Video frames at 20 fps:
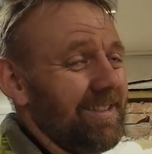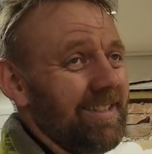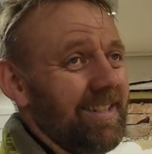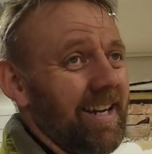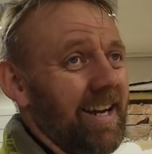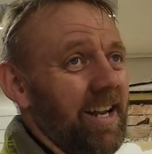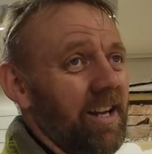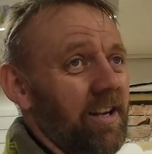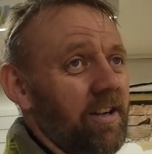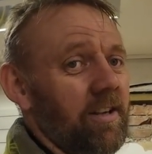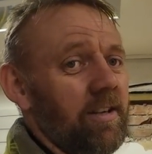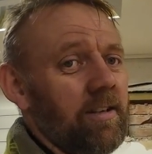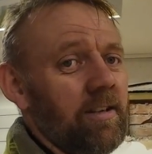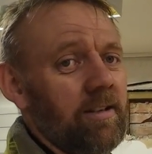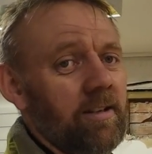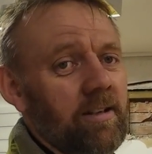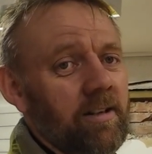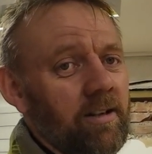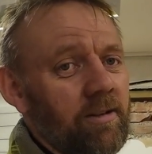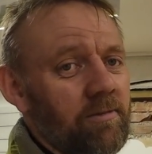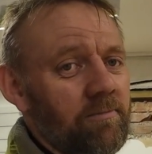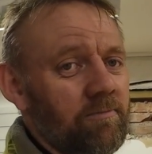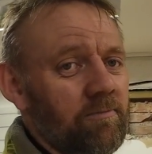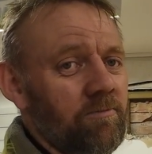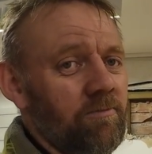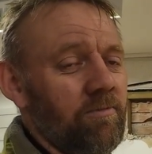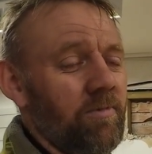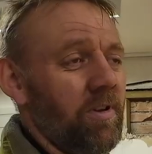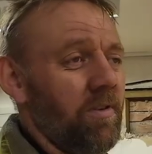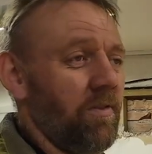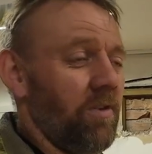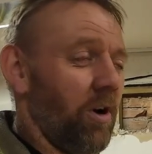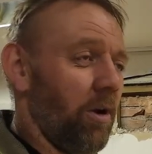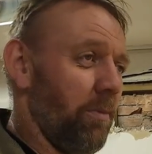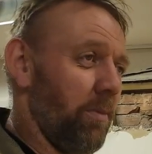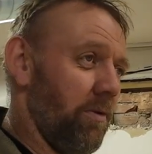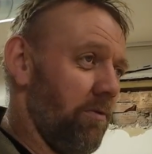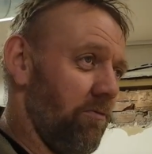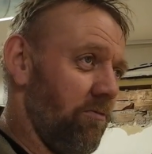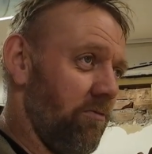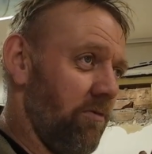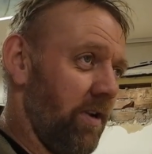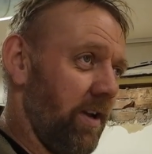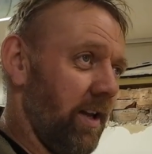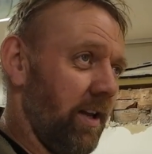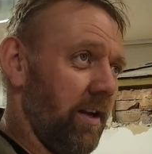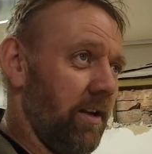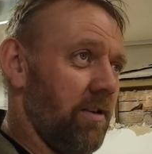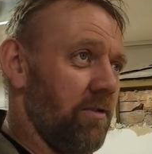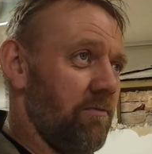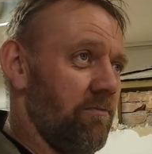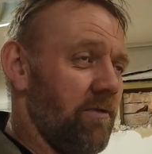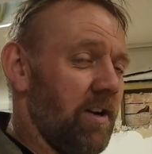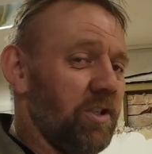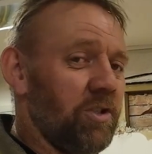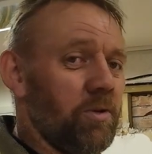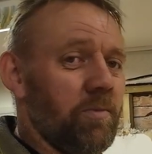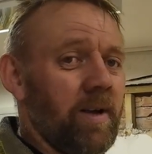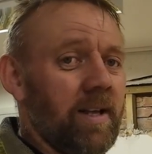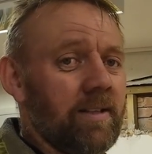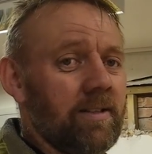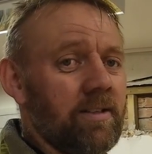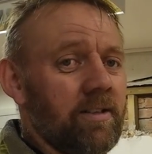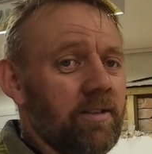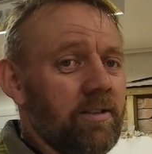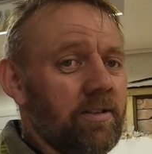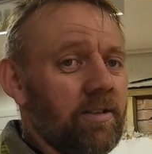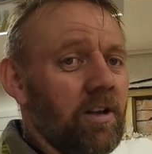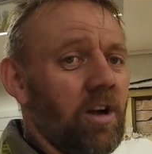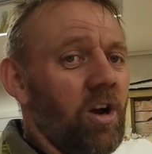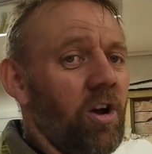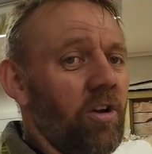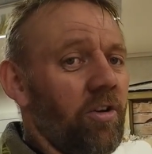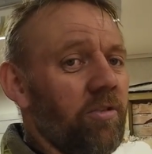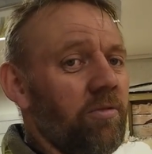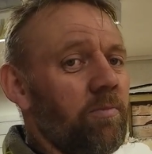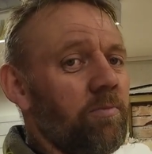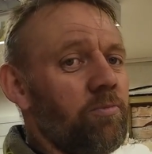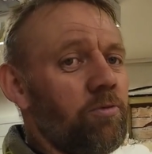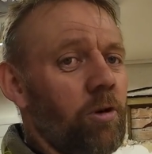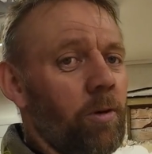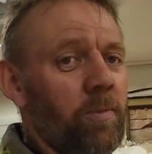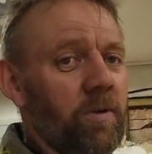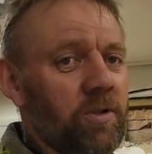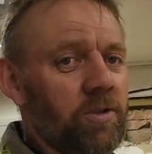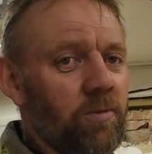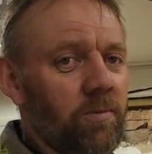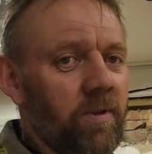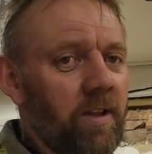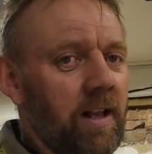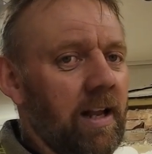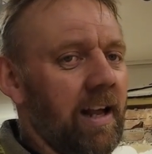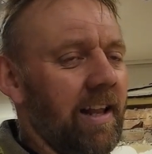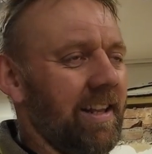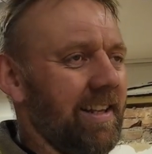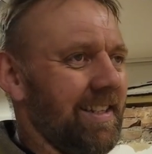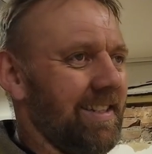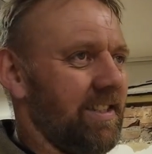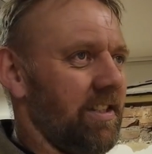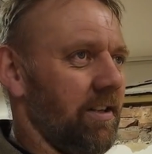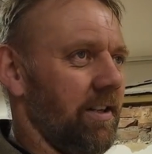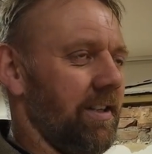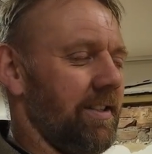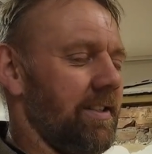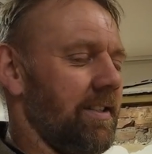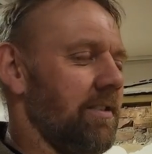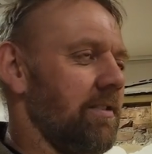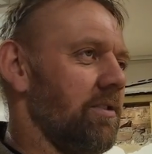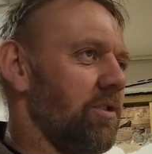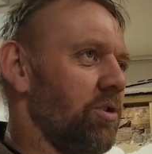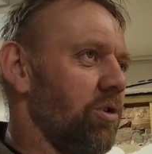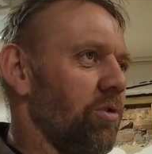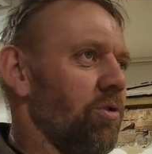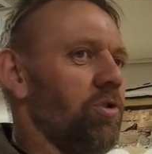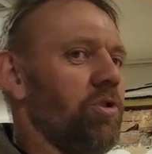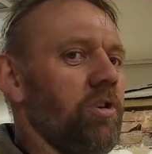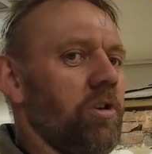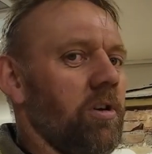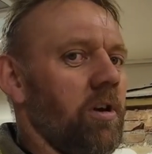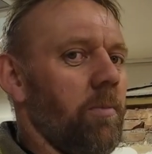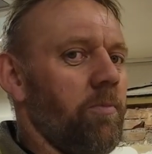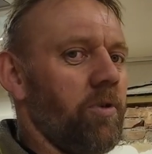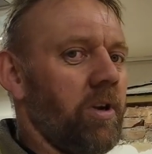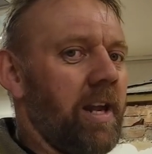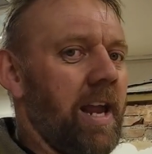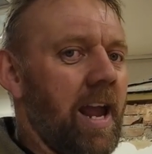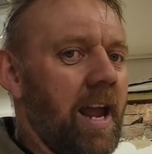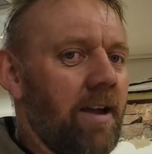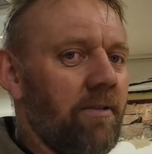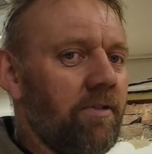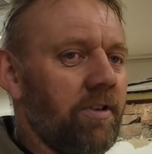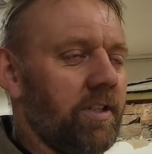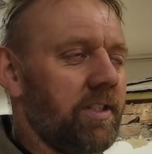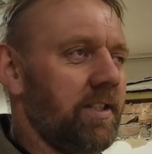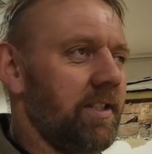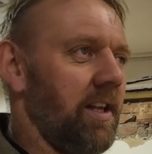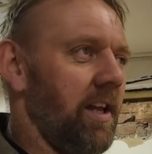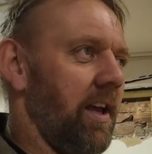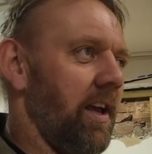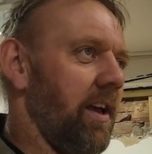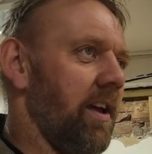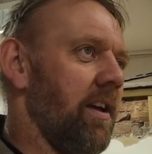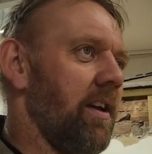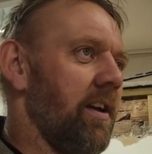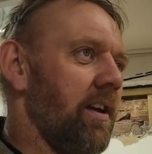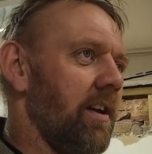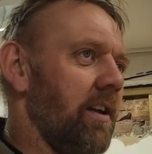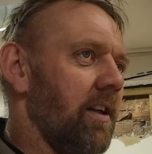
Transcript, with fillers: kind of, you've got to be really regimented on propping something like this that is in such a precarious state.